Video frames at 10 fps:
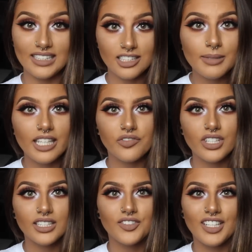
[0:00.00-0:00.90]
that's going to be it for
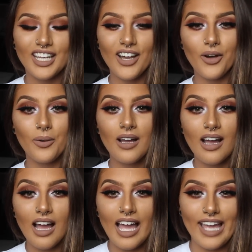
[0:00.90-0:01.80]
this video.
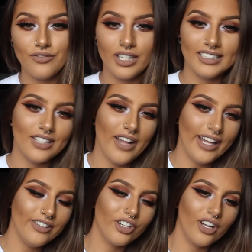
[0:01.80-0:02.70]
If you guys have
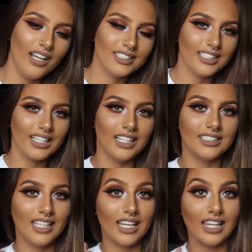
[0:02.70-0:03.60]
any requests, like I
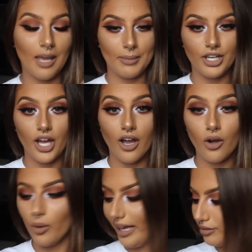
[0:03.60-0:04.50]
said, let me
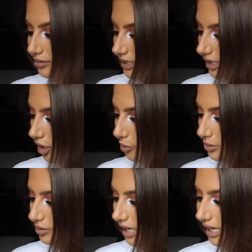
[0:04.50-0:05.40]
know. I really hope
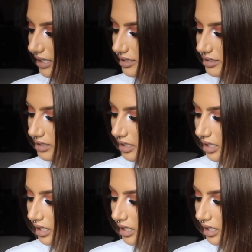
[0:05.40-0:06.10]
you guys